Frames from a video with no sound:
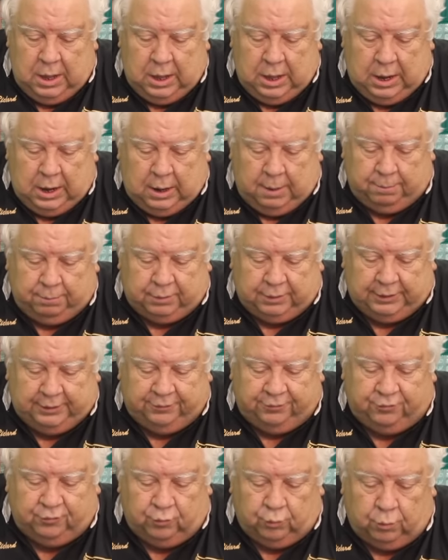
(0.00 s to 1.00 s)
and I'm
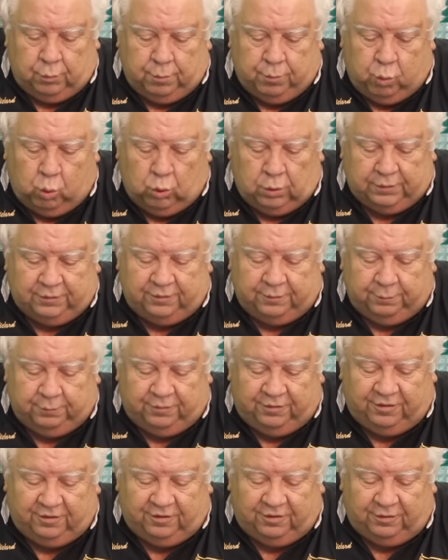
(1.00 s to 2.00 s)
pleased to report
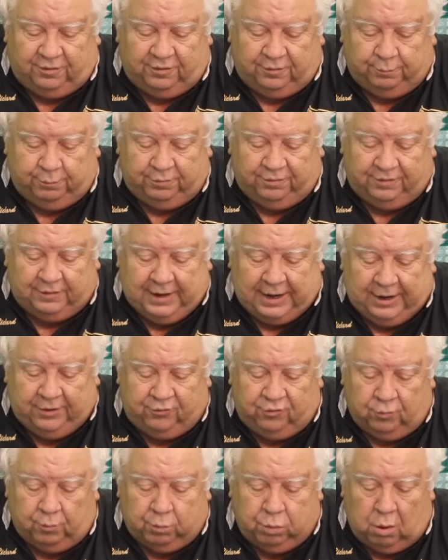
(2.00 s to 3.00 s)
some
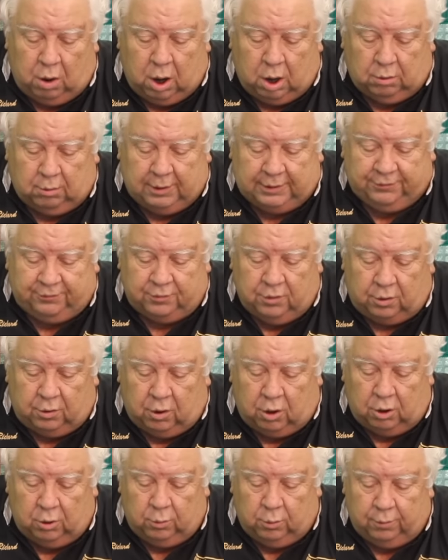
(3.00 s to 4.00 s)
substantial progress on
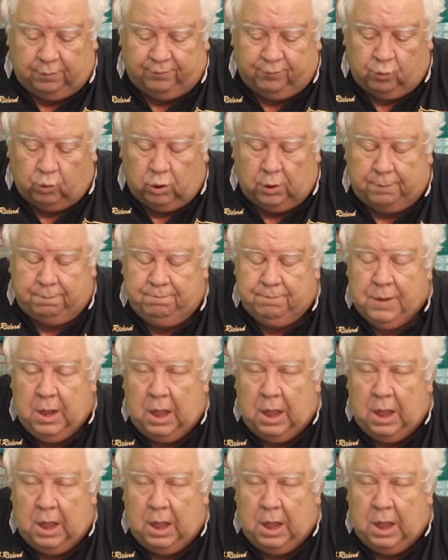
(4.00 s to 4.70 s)
hardware for it.